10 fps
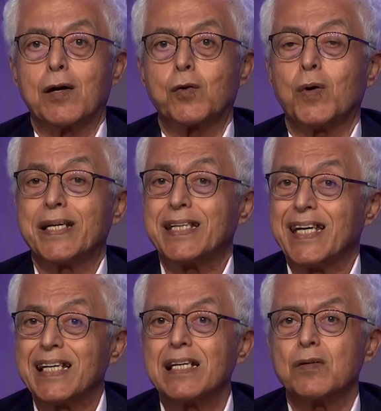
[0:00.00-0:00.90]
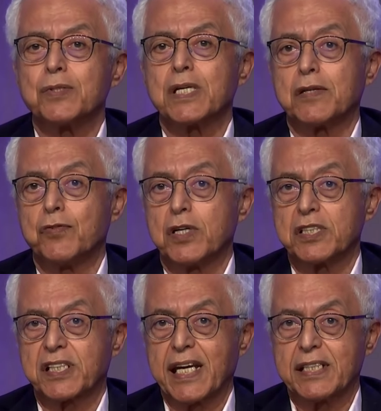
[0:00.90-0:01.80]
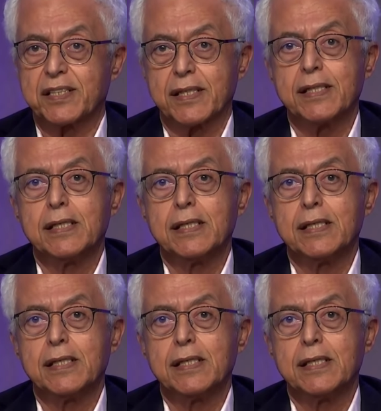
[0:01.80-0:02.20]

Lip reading: quite ill with advanced cancer.